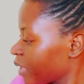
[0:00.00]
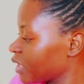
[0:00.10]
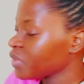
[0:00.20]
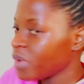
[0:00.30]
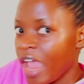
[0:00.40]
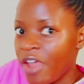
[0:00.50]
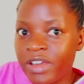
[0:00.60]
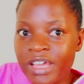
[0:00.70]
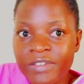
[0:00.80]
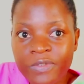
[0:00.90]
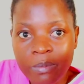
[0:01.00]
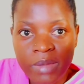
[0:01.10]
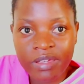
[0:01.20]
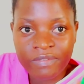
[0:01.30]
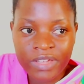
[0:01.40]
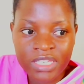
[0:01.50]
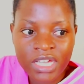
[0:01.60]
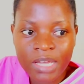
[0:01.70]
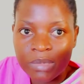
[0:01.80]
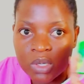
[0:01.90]
So I ordered for my
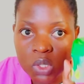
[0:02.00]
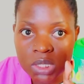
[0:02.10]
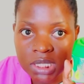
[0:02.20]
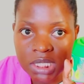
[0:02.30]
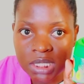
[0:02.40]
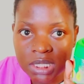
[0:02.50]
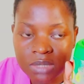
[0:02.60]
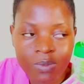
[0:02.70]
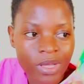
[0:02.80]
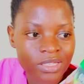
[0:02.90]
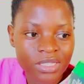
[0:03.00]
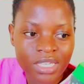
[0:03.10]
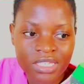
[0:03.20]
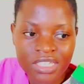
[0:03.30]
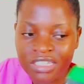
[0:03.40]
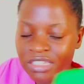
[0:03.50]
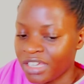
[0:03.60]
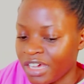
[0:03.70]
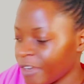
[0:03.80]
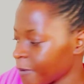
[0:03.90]
Vatica because this was getting
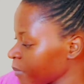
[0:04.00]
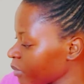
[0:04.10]
done.